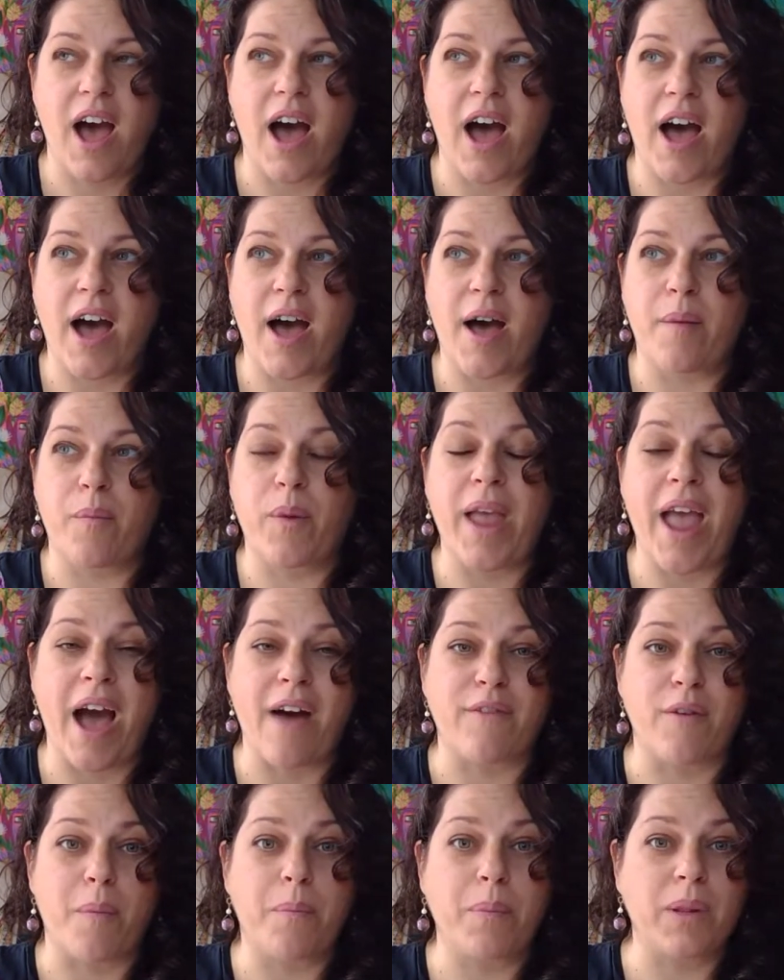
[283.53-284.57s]
Um, we
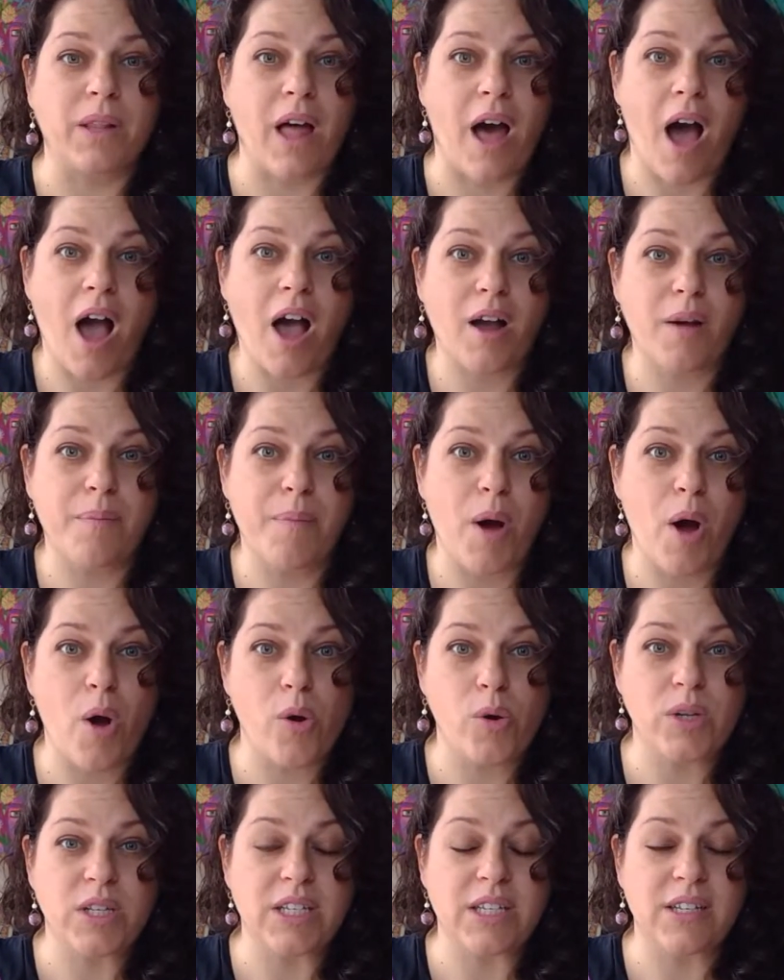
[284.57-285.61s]
have a blog
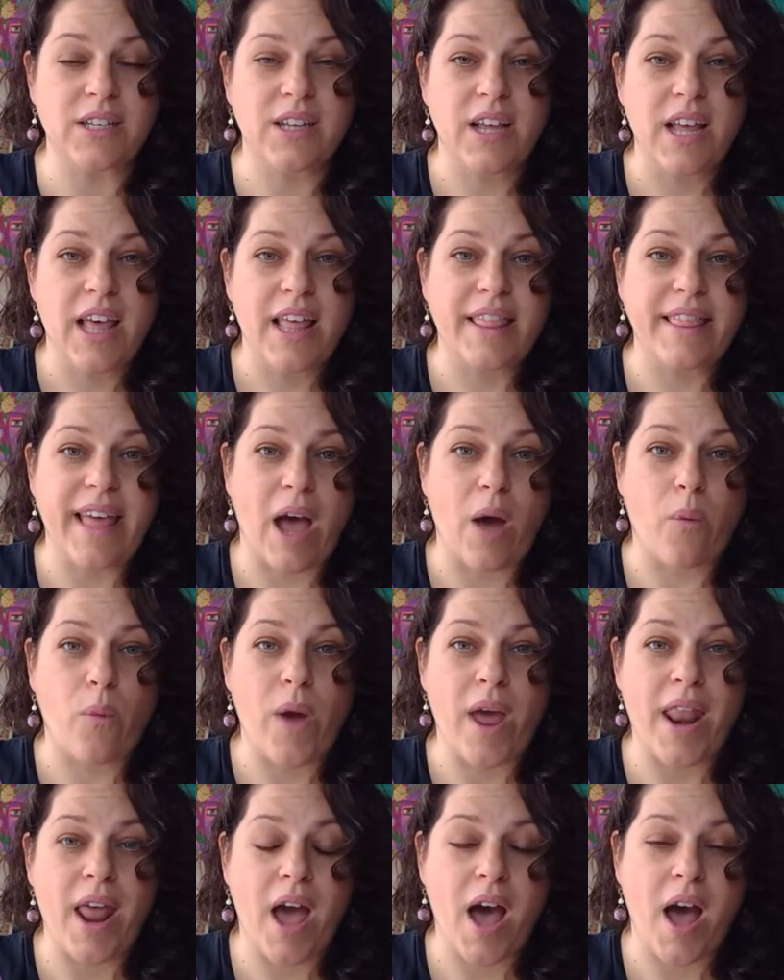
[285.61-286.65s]
post that
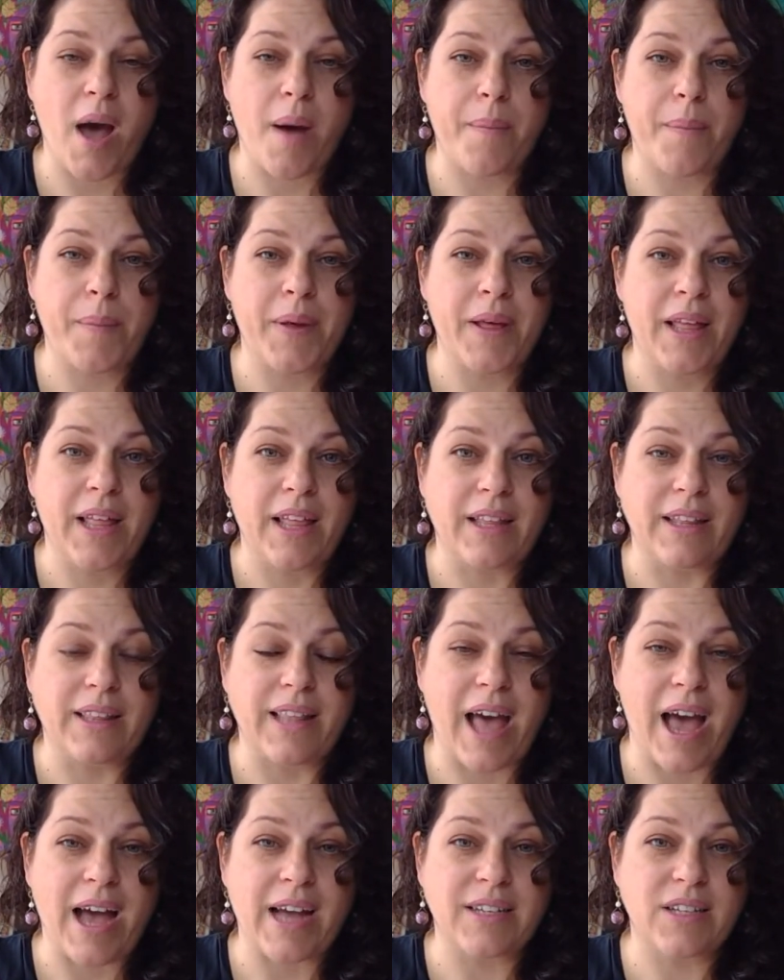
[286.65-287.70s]
went up
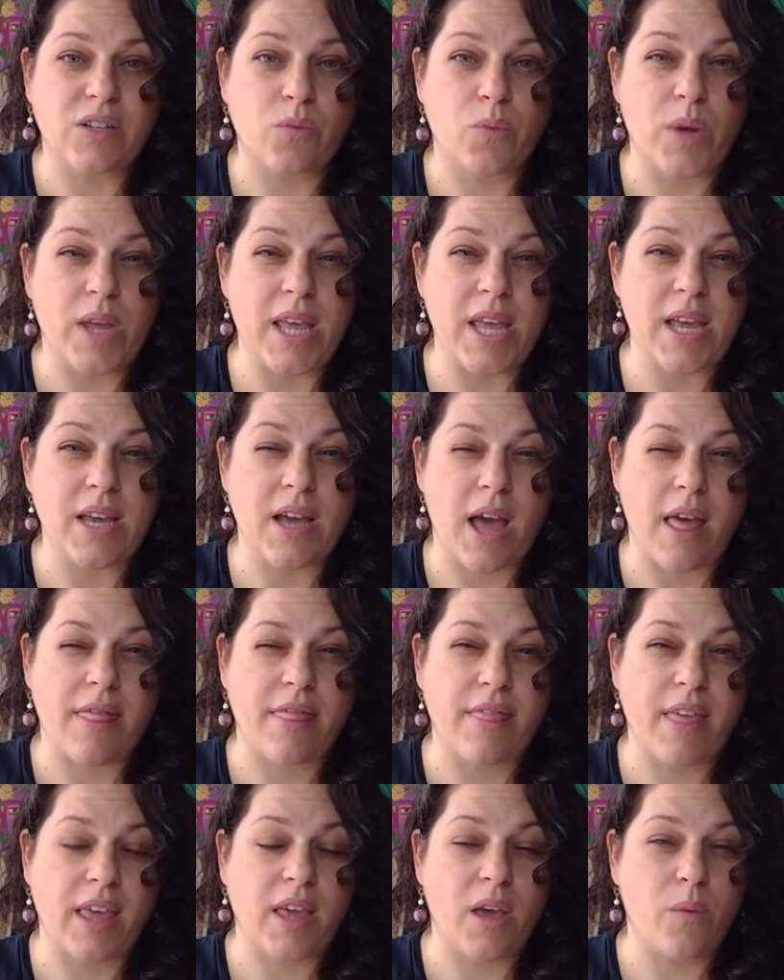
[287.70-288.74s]
last week. I
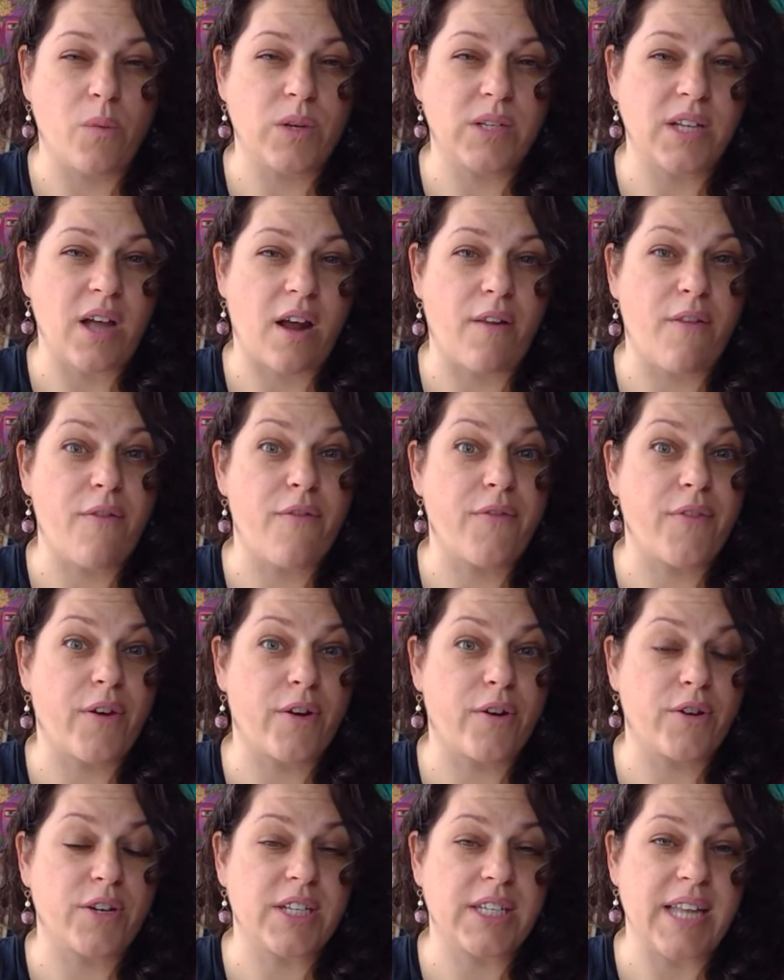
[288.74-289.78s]
think it was on
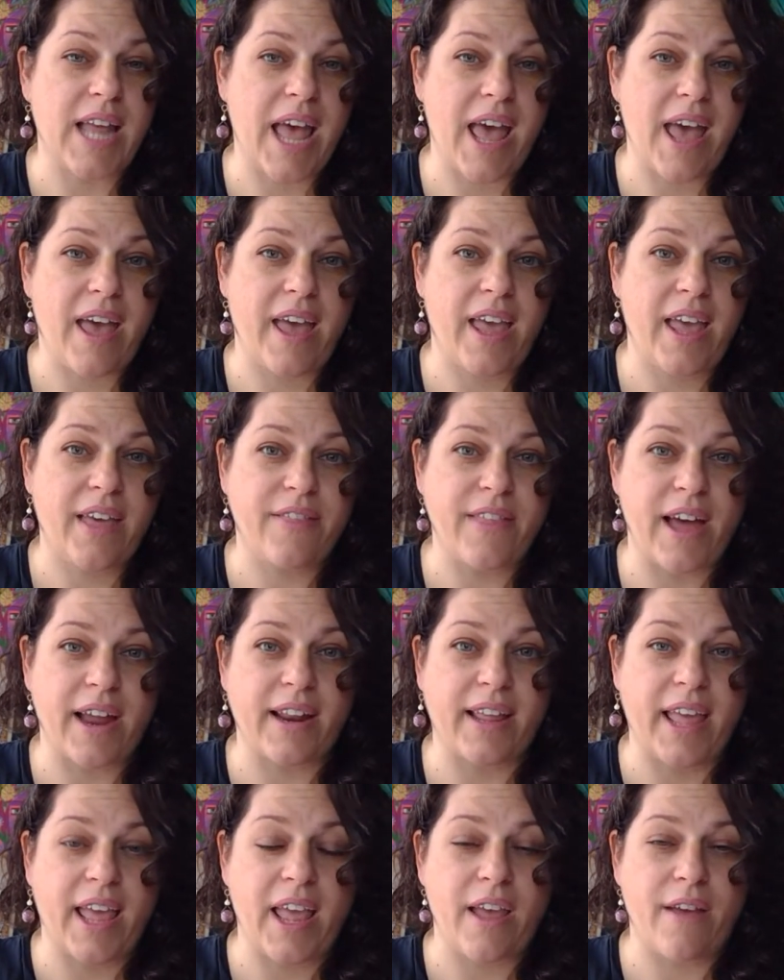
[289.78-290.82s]
Thursday
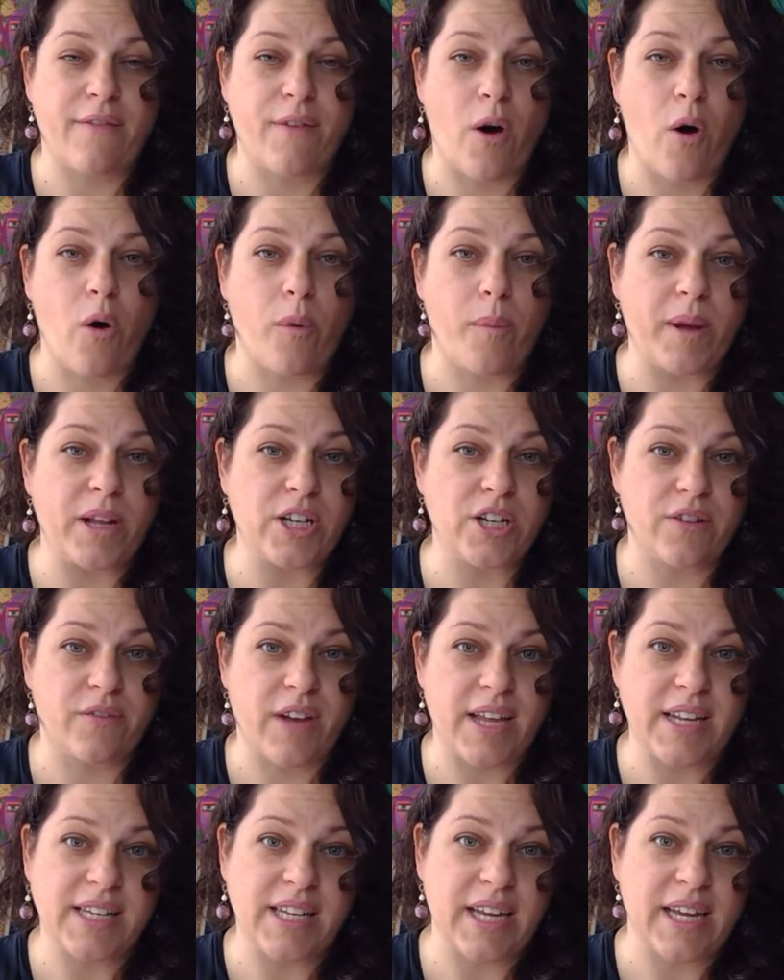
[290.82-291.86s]
that gave a whole bunch of
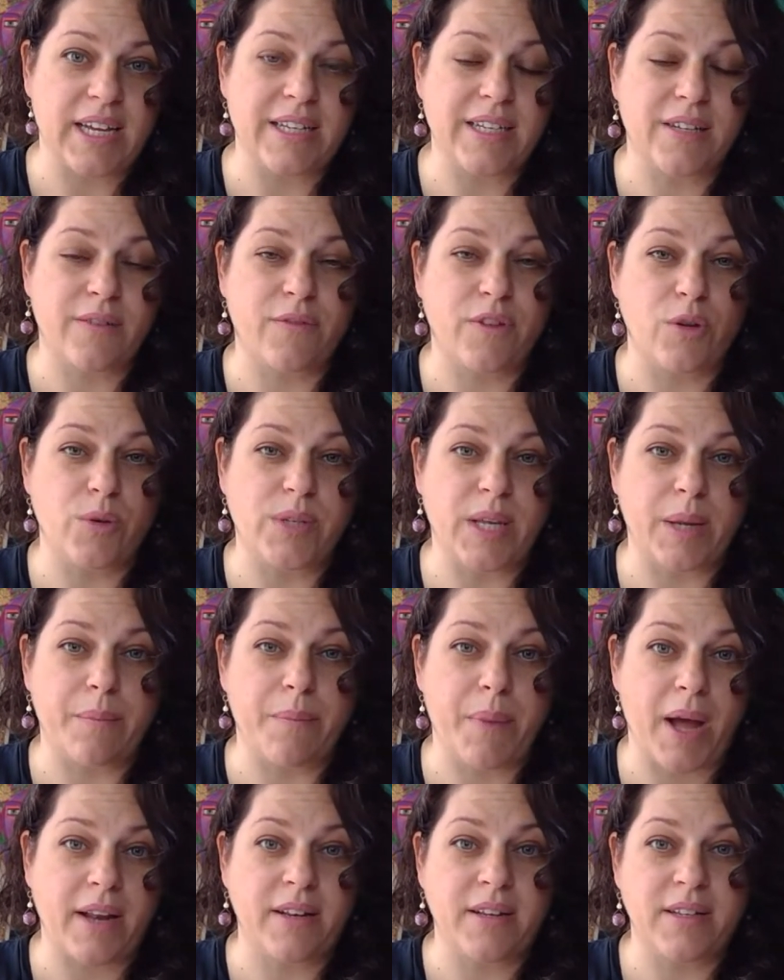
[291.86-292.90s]
ideas of using
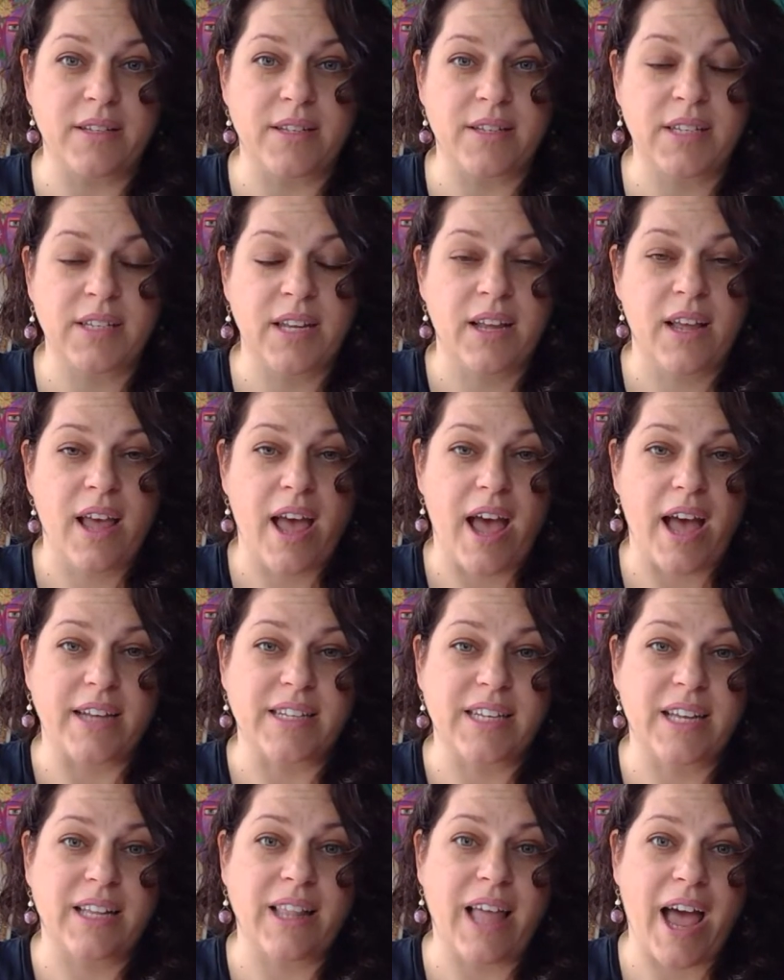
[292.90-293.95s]
buttons
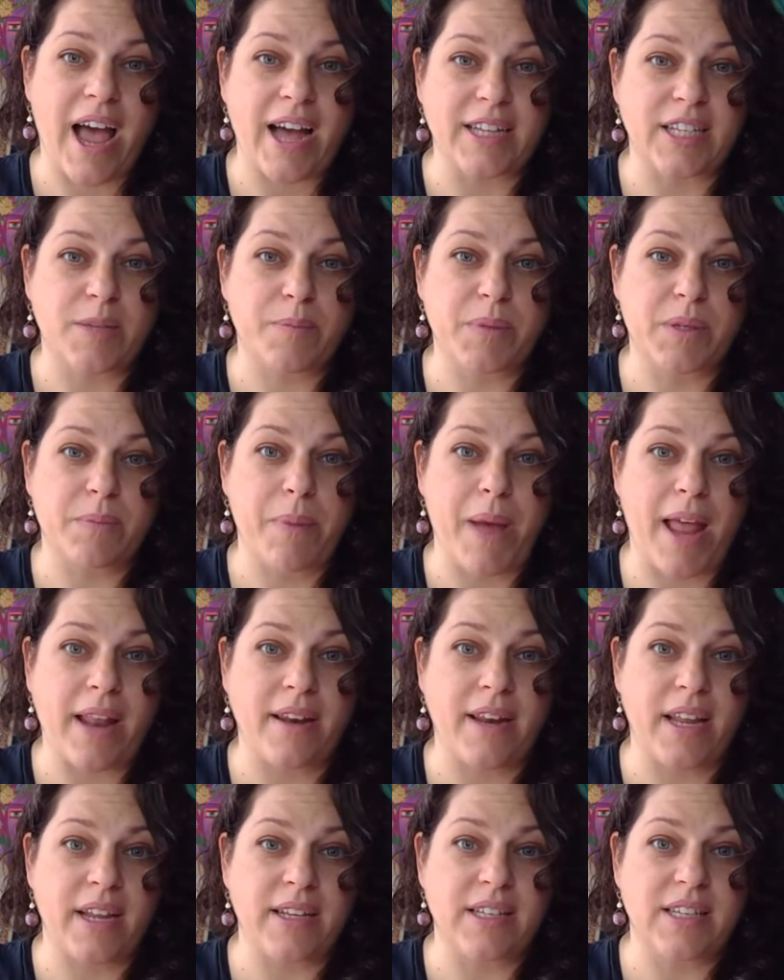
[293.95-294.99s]
as clasps,
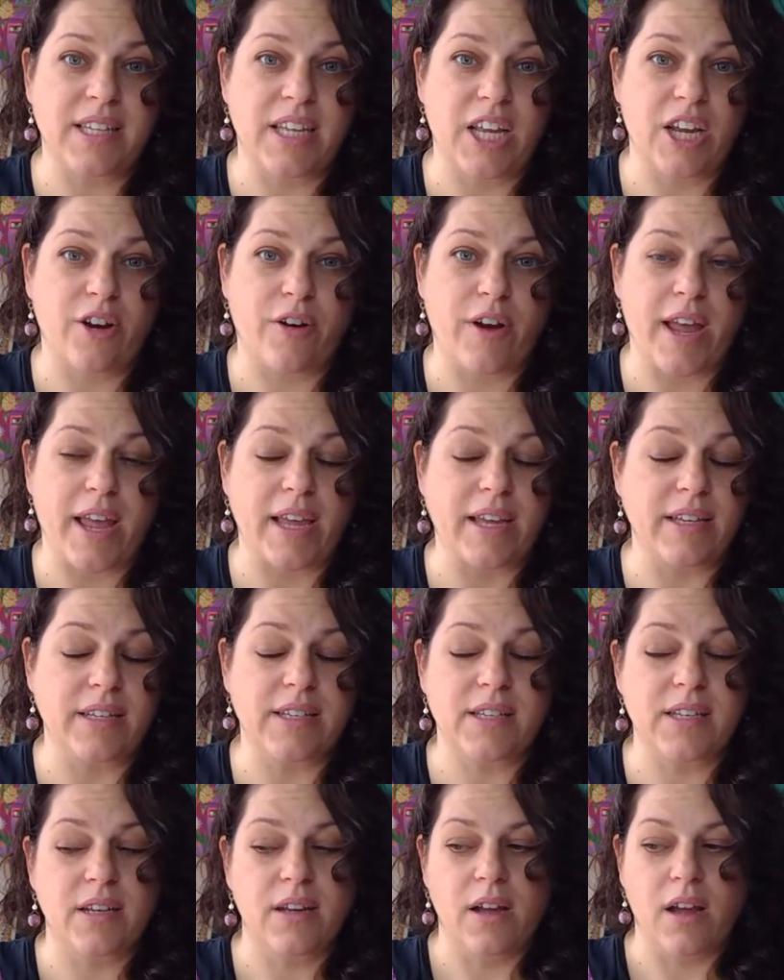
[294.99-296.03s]
pendants,
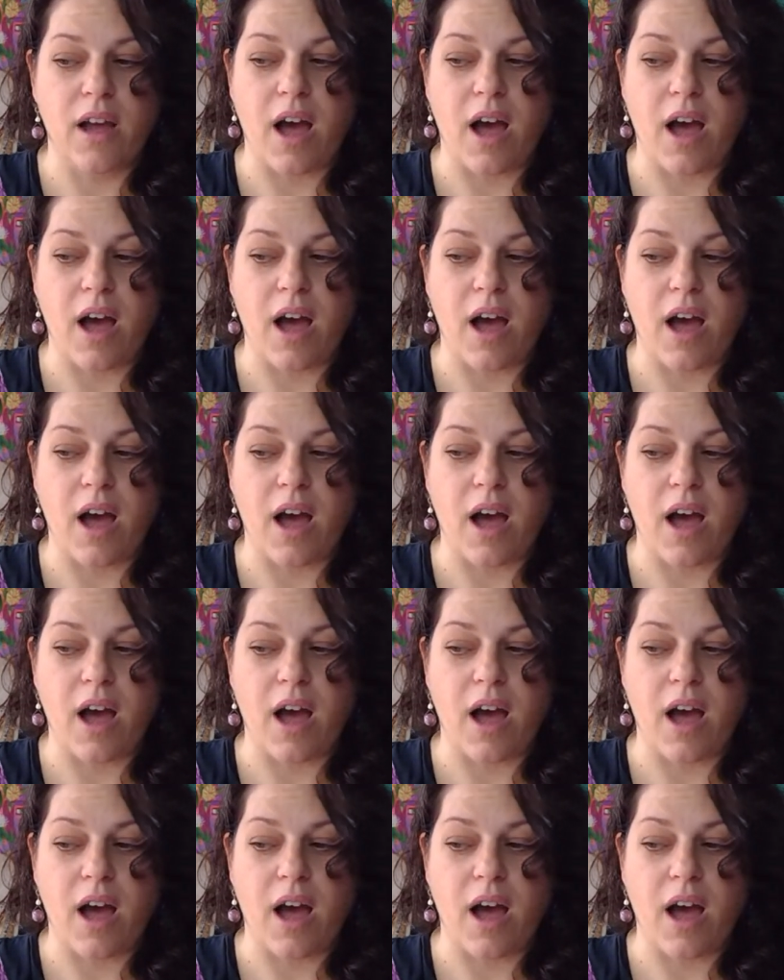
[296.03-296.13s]
earrings.